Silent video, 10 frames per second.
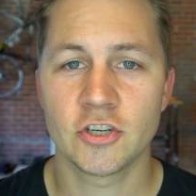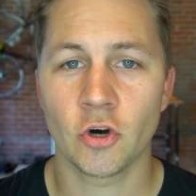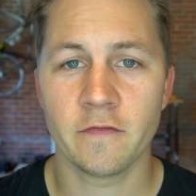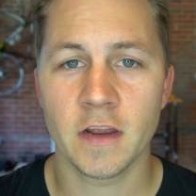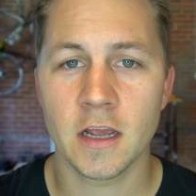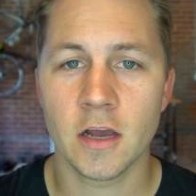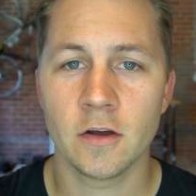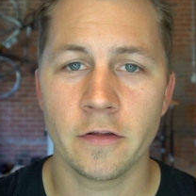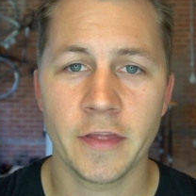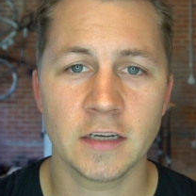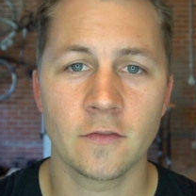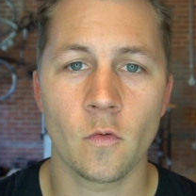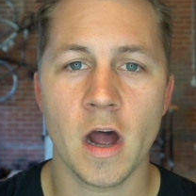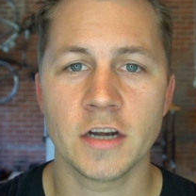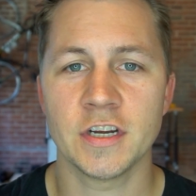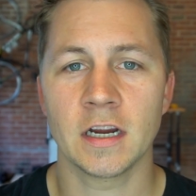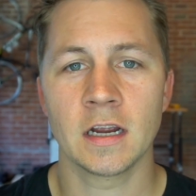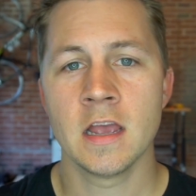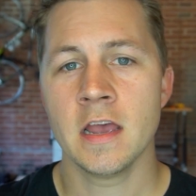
short video. Thanks for watching.